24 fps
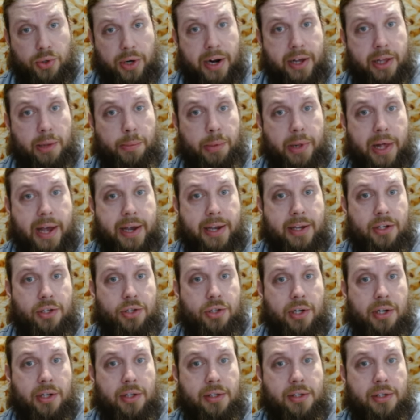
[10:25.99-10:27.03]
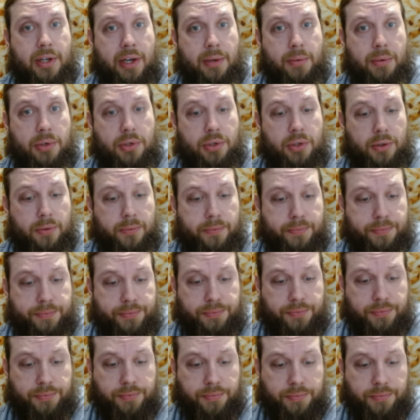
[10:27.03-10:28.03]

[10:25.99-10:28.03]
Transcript: and try the blackened chicken sandwich.